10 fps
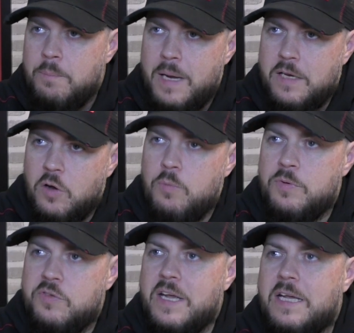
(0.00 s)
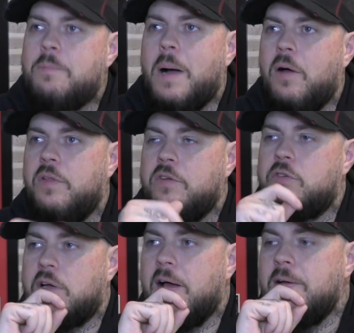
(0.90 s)
make no mistake about
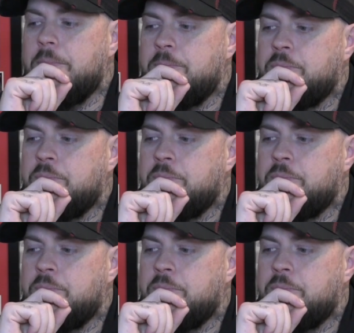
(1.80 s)
this, okay?